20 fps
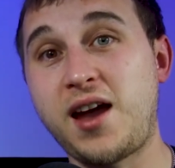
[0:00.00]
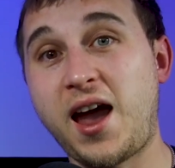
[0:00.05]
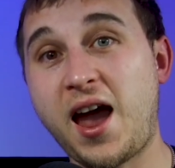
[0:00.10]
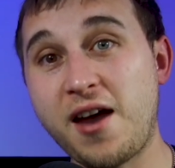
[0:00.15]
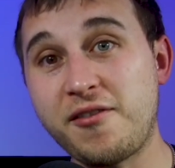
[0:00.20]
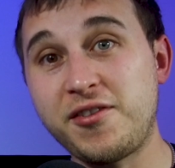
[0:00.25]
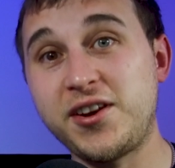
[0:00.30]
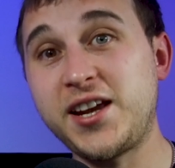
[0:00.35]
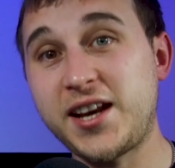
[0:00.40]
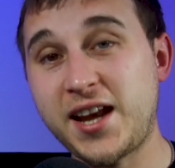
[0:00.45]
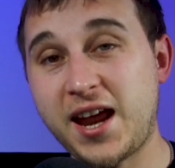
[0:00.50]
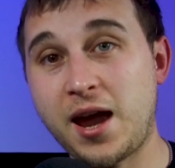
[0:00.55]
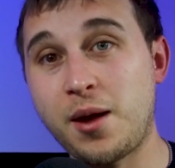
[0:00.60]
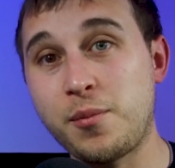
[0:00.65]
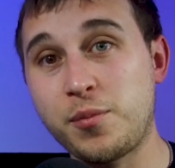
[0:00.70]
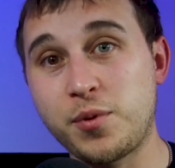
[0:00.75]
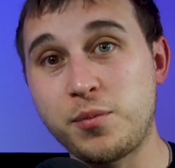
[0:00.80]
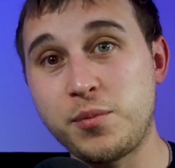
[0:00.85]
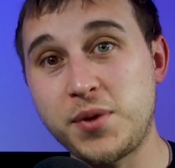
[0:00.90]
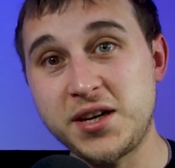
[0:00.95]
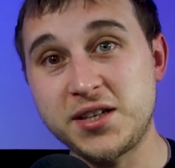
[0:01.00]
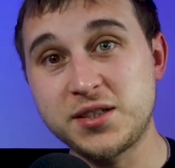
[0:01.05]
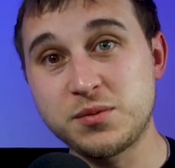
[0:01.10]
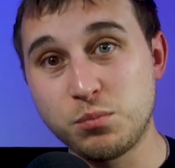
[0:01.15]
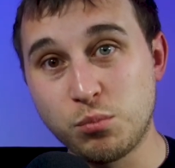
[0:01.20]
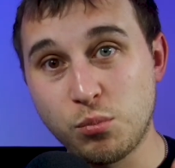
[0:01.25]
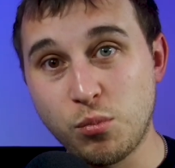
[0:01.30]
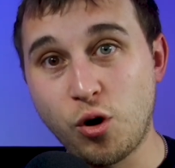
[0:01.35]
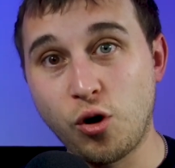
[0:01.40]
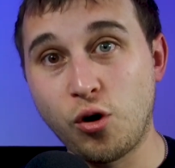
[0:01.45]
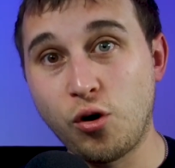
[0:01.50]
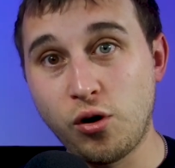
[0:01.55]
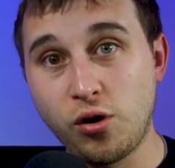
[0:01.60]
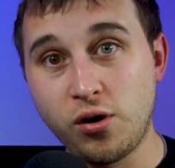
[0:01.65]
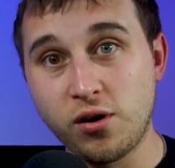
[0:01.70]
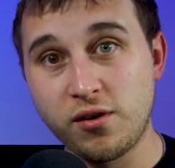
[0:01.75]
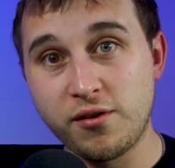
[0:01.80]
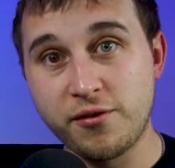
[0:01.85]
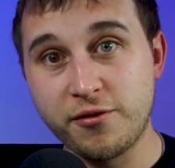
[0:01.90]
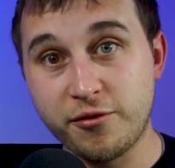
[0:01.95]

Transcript: having an app means more